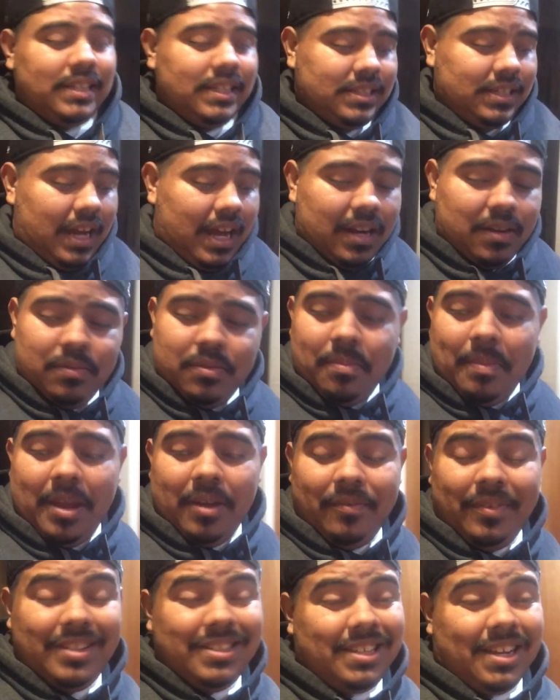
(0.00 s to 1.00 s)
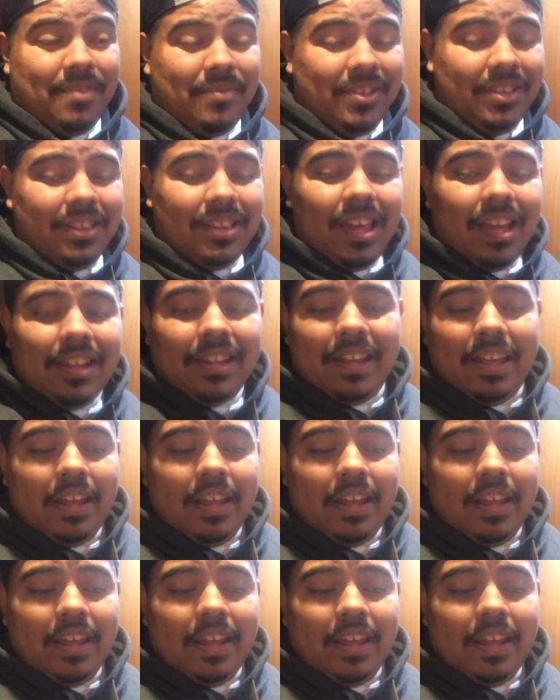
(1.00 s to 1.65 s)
That's kind of the main reason I really liked